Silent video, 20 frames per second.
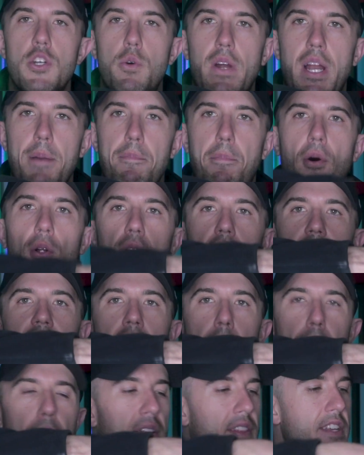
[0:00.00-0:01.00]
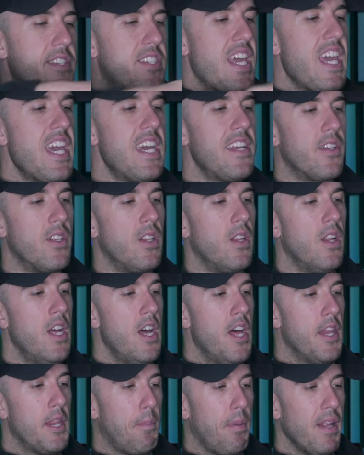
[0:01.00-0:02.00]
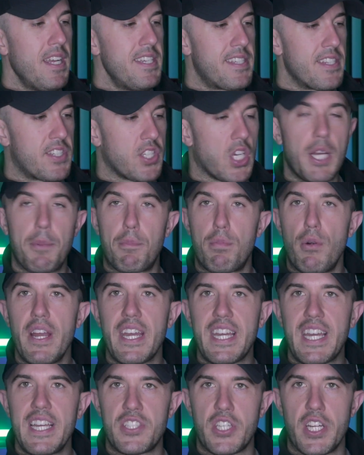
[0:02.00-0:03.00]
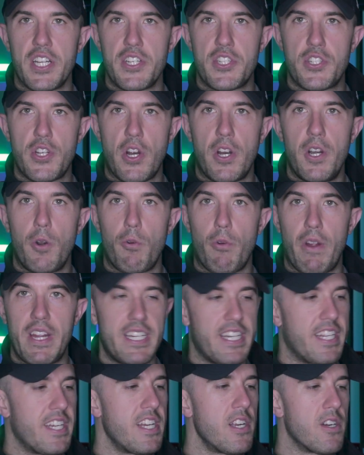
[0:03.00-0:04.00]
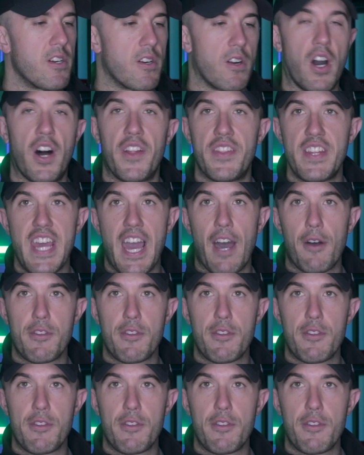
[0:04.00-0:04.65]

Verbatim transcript: So when I'm pulling up on this handle, the place it's gonna break is gonna start right here on the